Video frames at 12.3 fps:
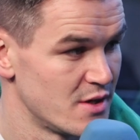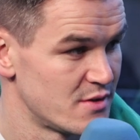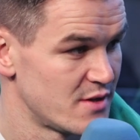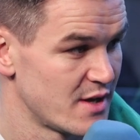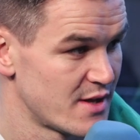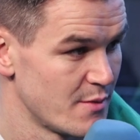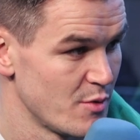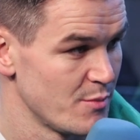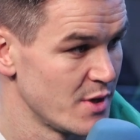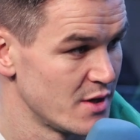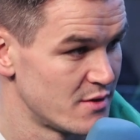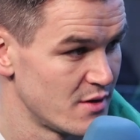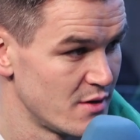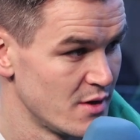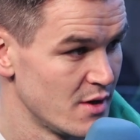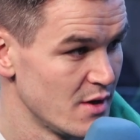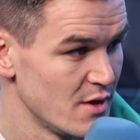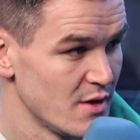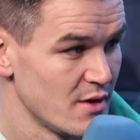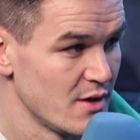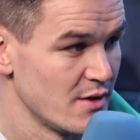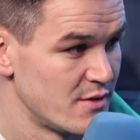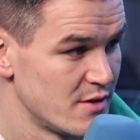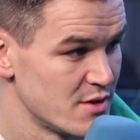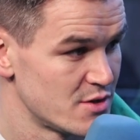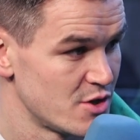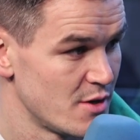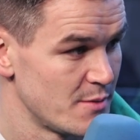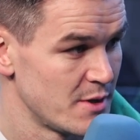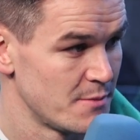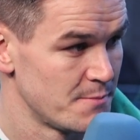I'll take them with me into this job now.